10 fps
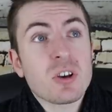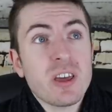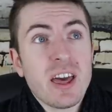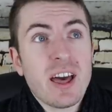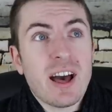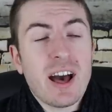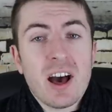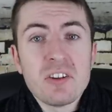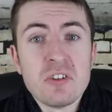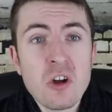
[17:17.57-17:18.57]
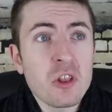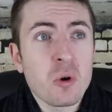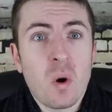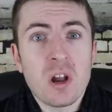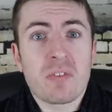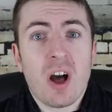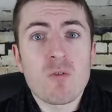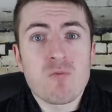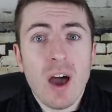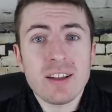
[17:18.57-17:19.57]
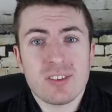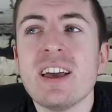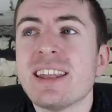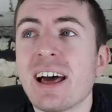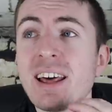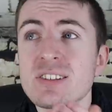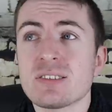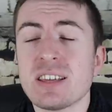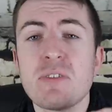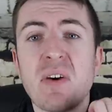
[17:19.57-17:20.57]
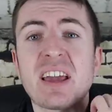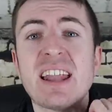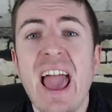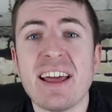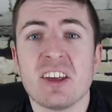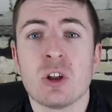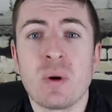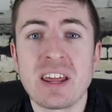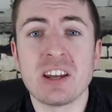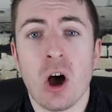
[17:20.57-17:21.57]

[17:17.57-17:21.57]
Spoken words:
So yeah, another one I've got right. Now let's just see if I can end on a winning